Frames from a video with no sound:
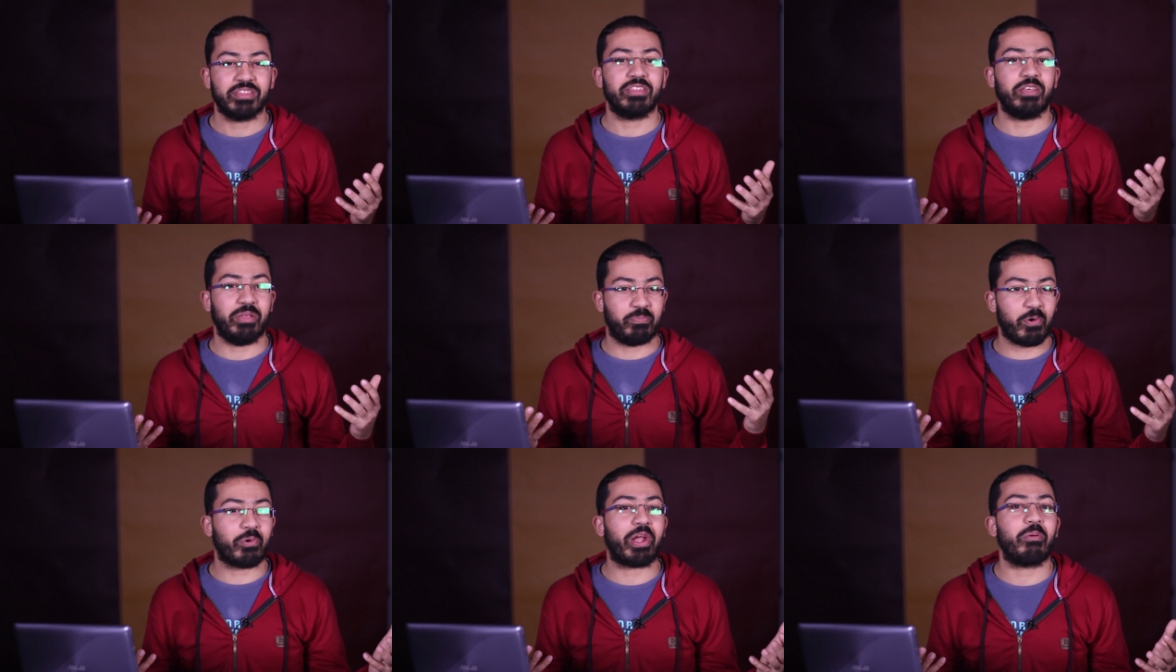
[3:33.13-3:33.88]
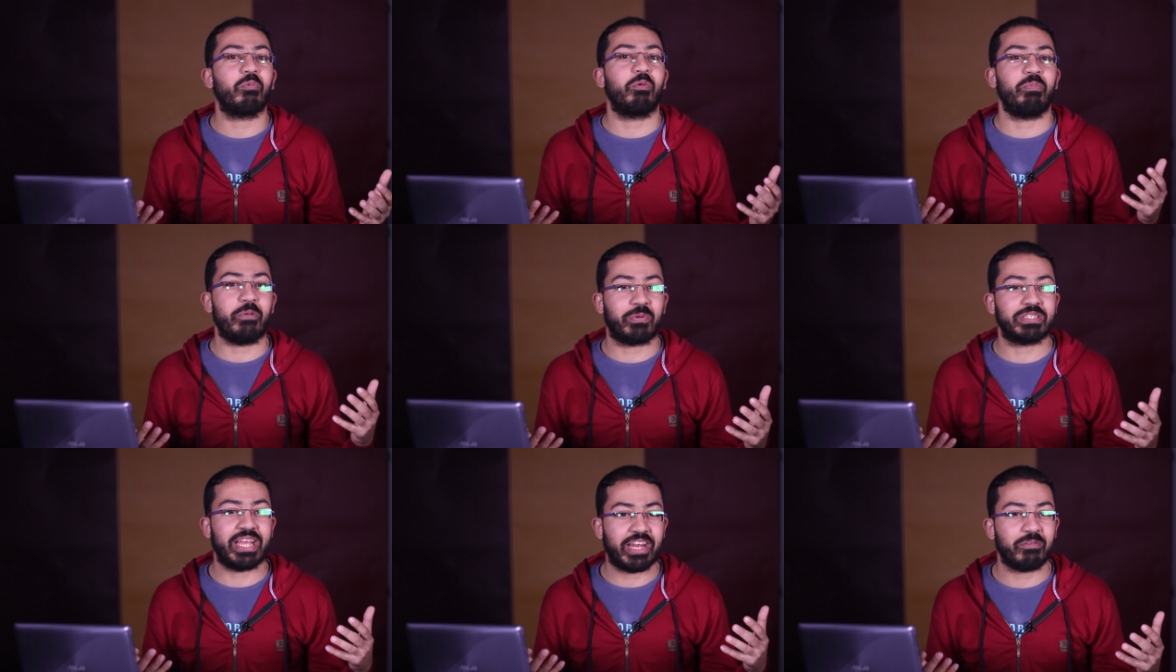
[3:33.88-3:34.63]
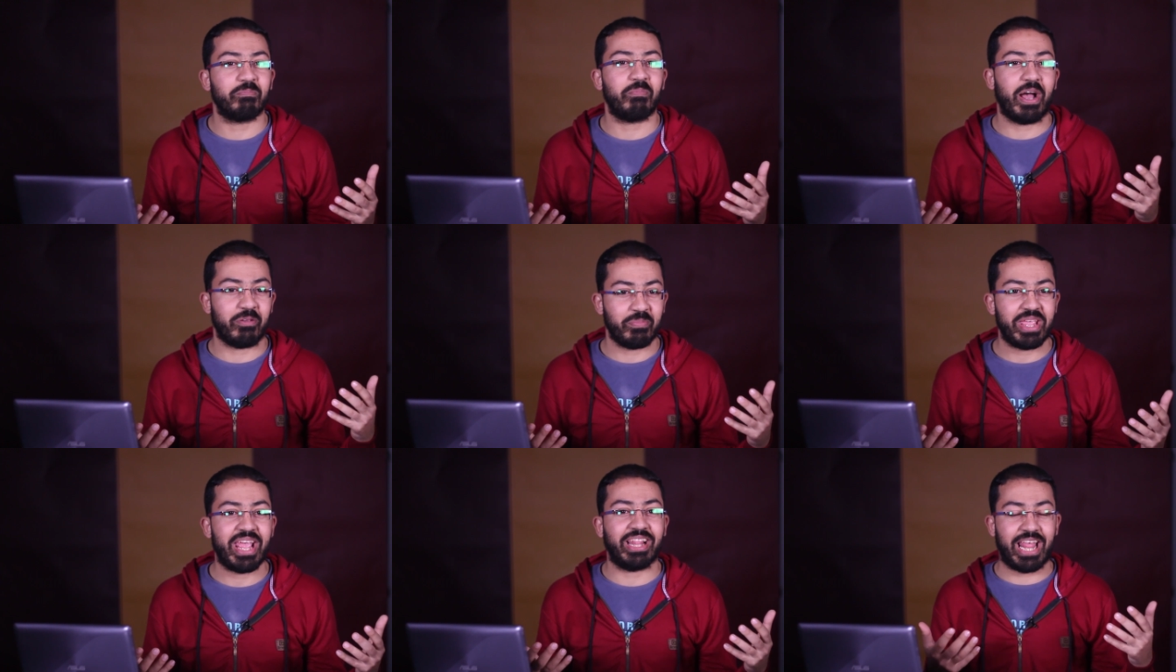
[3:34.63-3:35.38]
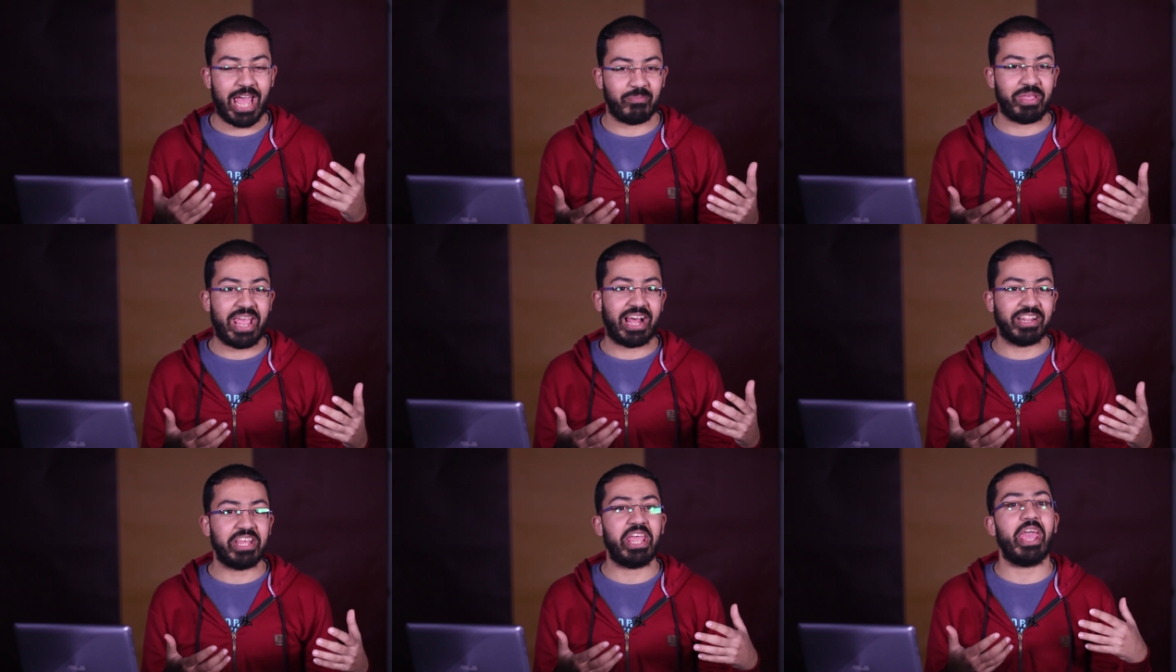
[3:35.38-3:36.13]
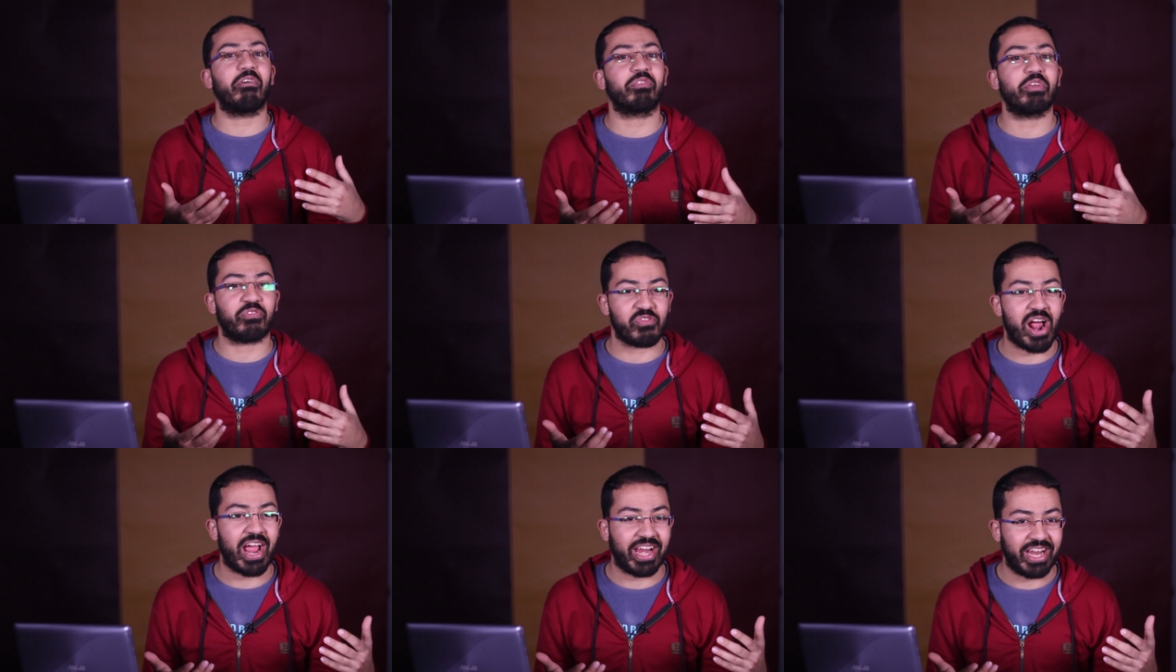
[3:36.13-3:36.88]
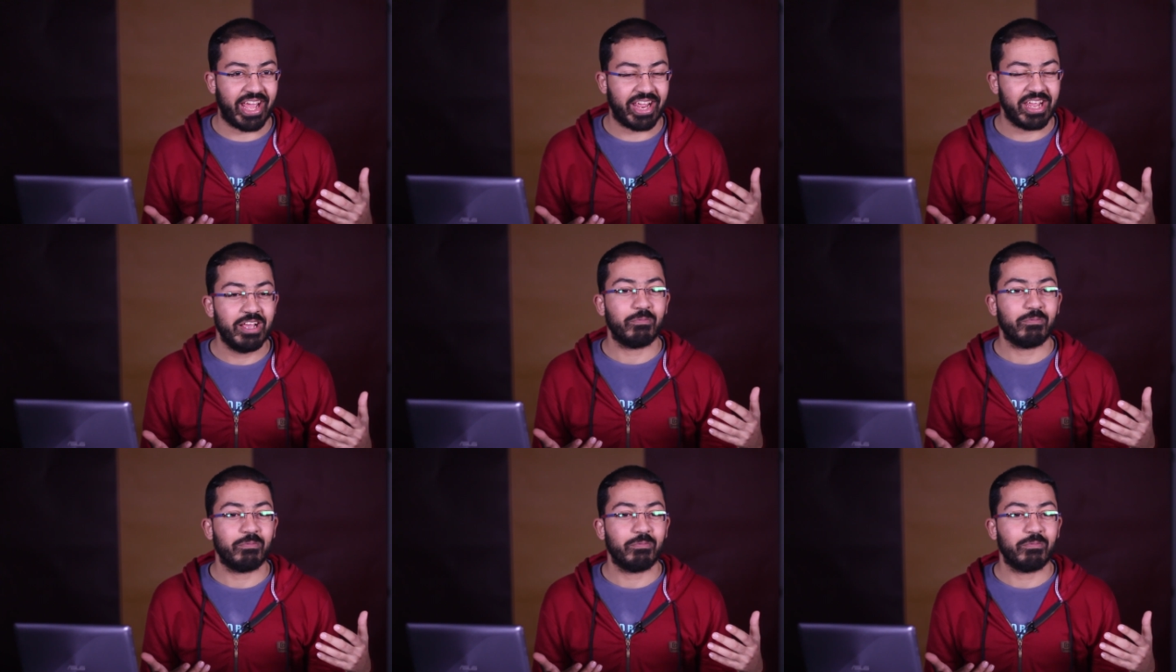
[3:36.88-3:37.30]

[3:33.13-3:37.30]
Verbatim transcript: The program will be presented by me, Elhami Ali, every Friday.